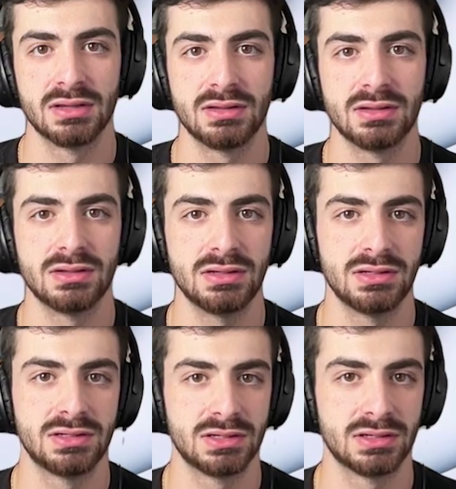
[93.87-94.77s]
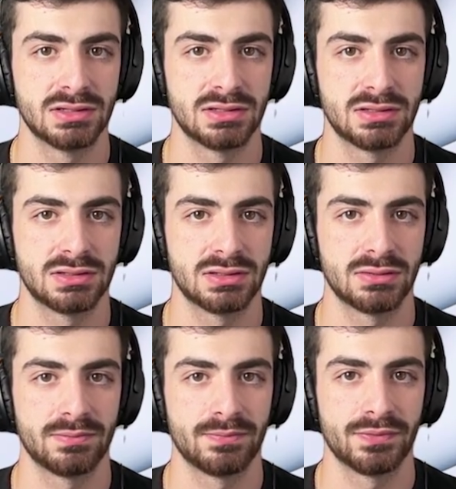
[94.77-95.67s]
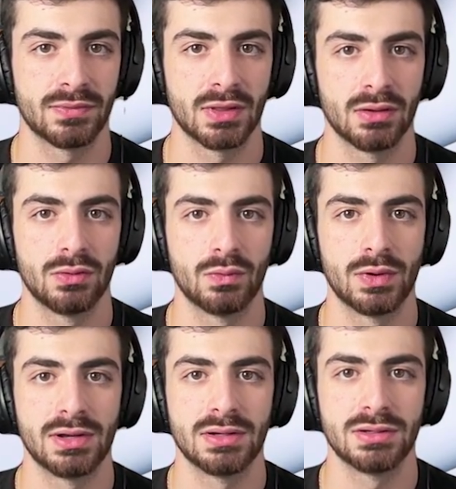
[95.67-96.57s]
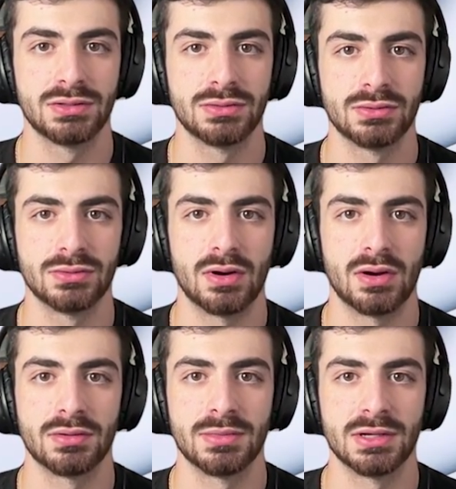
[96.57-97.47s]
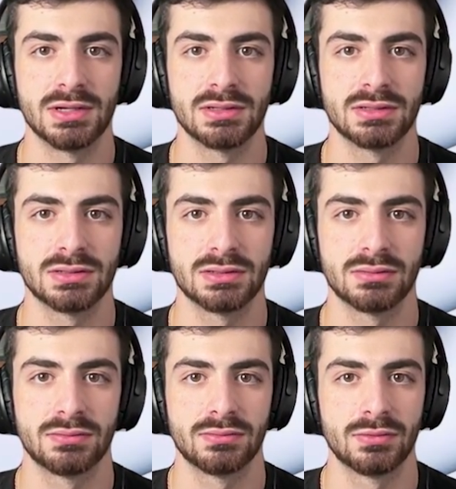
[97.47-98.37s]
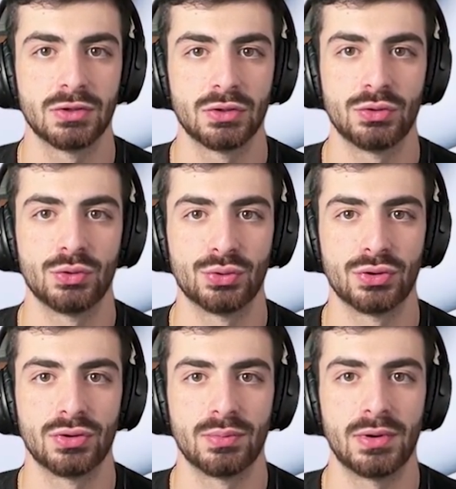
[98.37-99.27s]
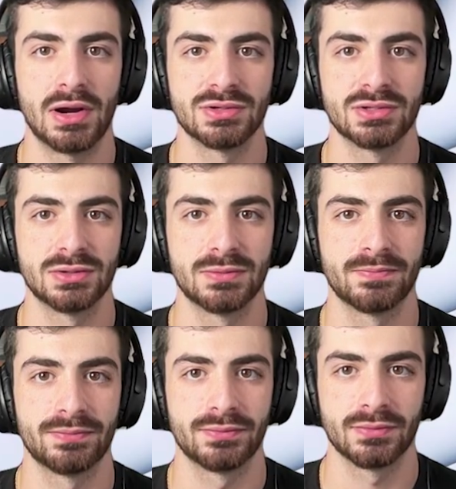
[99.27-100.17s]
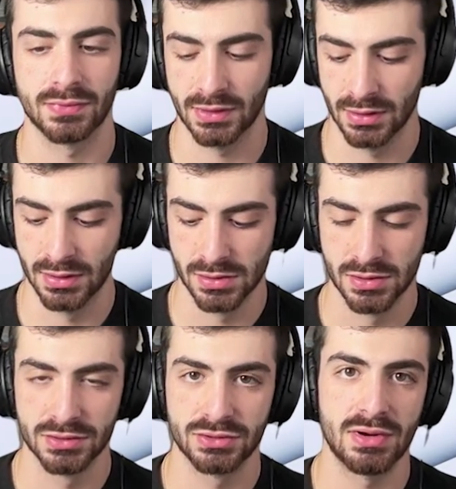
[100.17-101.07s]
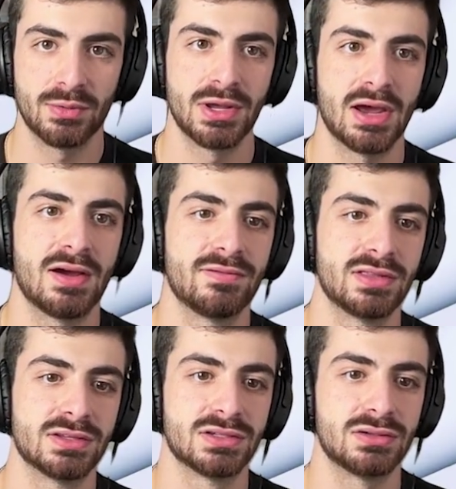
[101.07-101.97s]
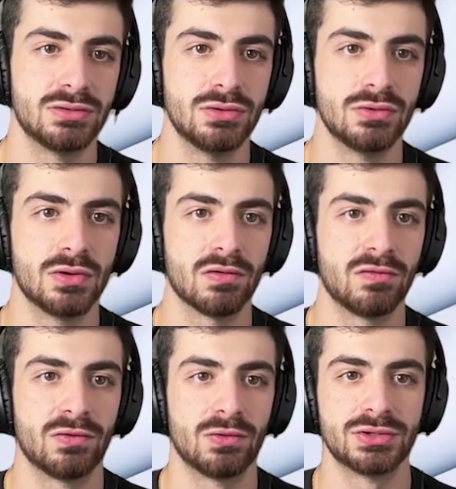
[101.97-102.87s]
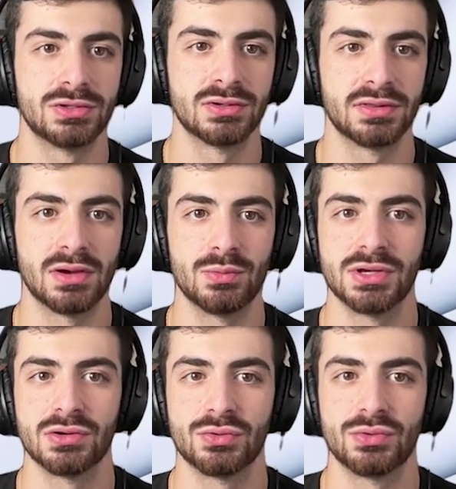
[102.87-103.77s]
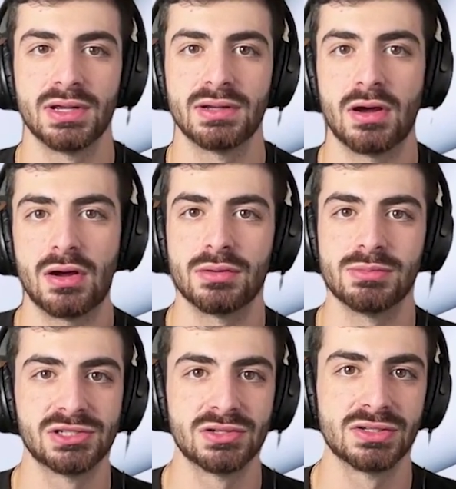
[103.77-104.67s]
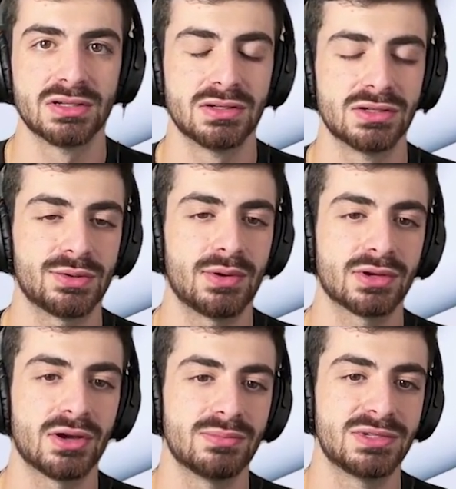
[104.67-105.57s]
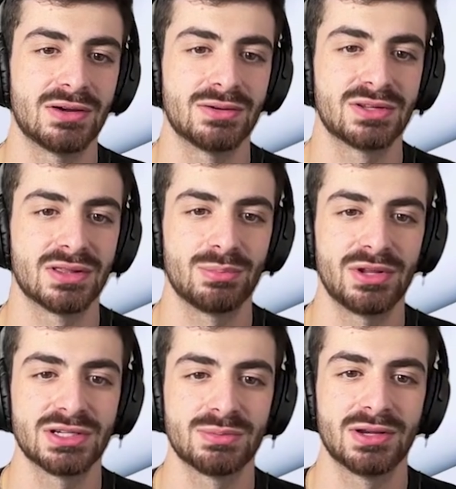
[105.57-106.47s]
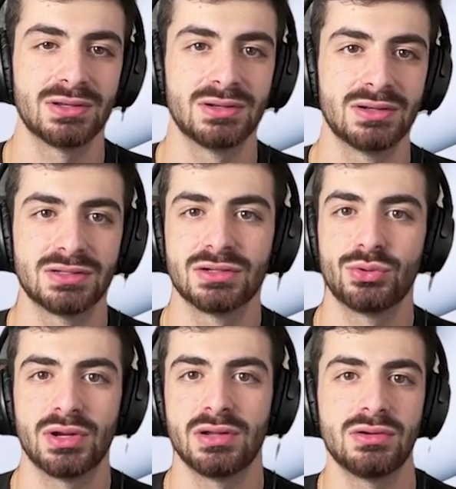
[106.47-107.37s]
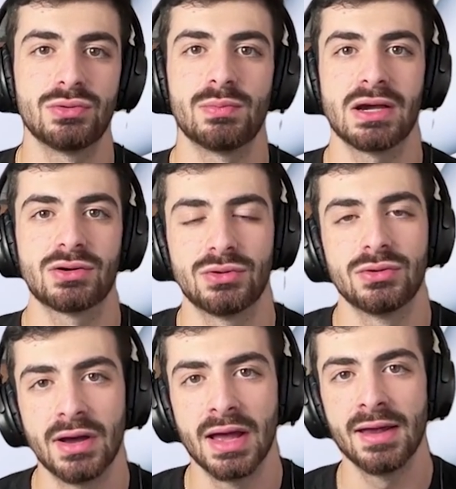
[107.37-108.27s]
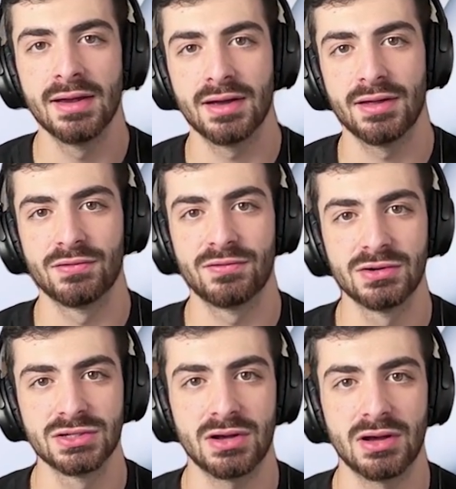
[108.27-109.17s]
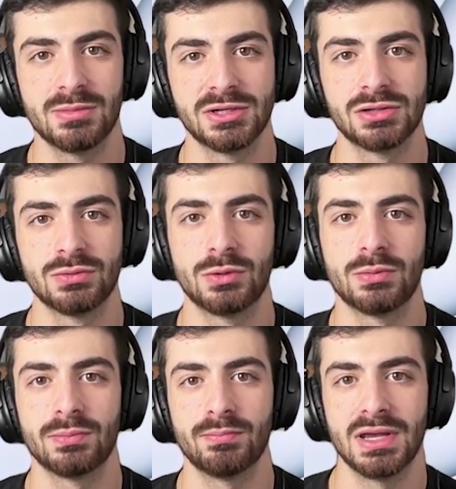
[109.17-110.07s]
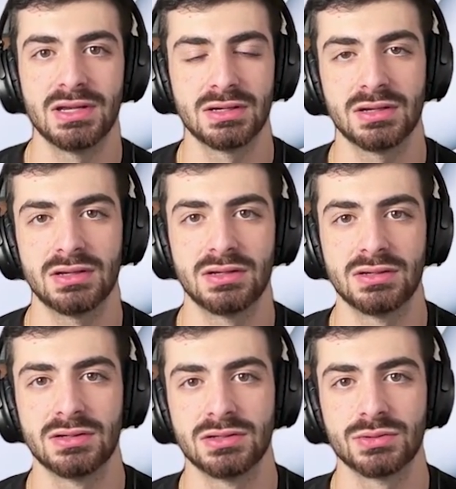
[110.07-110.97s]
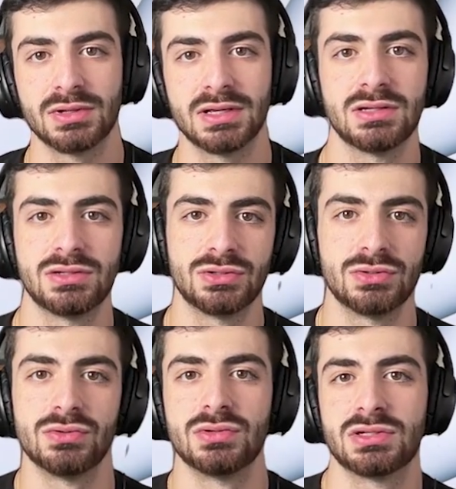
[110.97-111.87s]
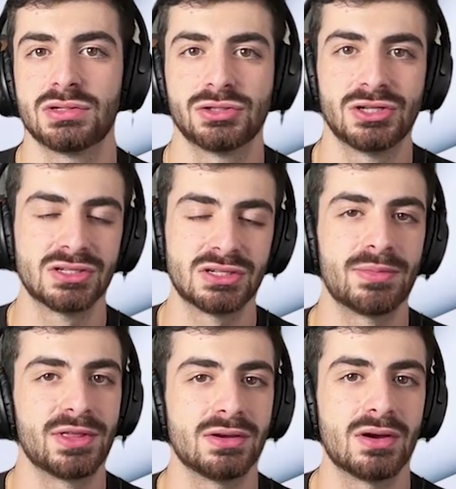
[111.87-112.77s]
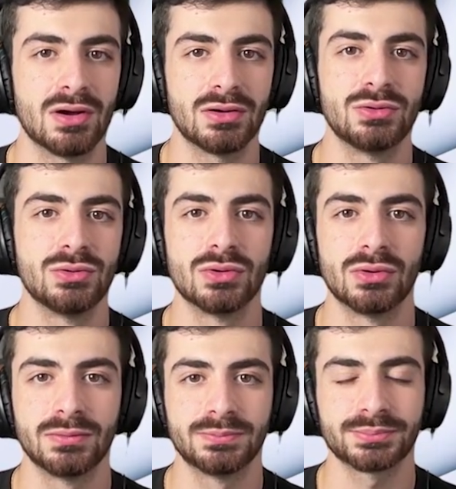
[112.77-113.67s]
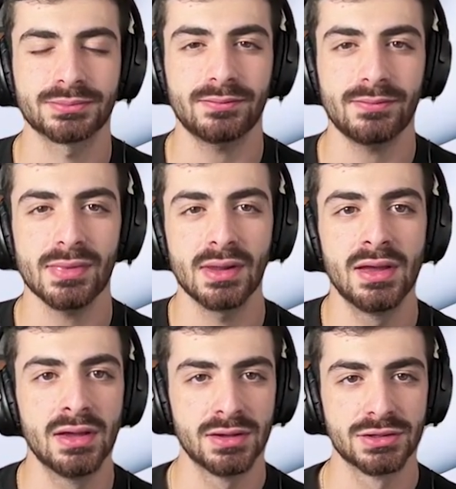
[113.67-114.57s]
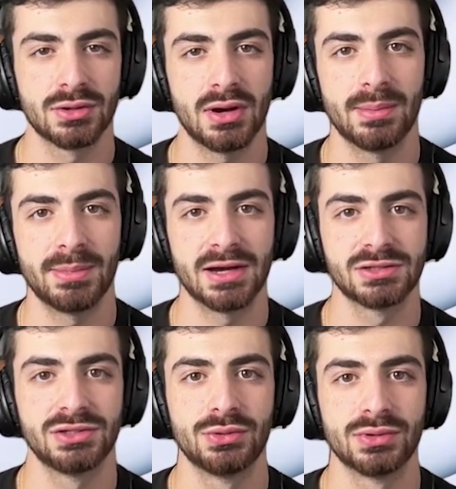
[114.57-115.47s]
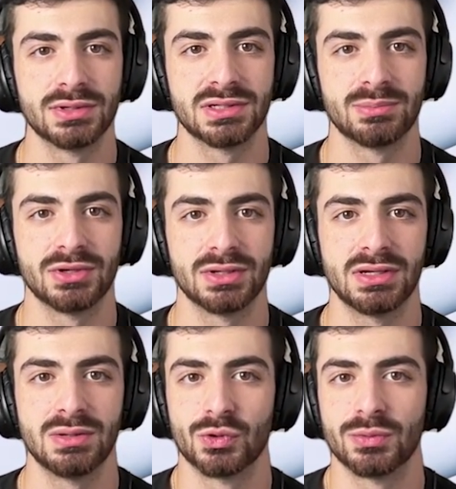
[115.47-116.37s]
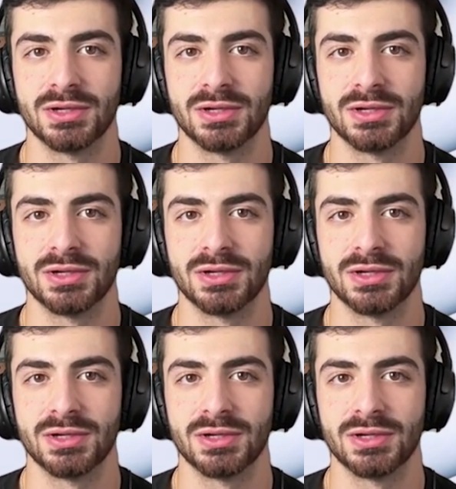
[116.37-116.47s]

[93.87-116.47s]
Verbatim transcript: the easiest way to automate your browser. So now we have this new folder that we can create automations in. So I'll come down to the plus button to create a new macro. And the first automation we'll make is related to searching something on Google. So I'm actually going to put Keyboard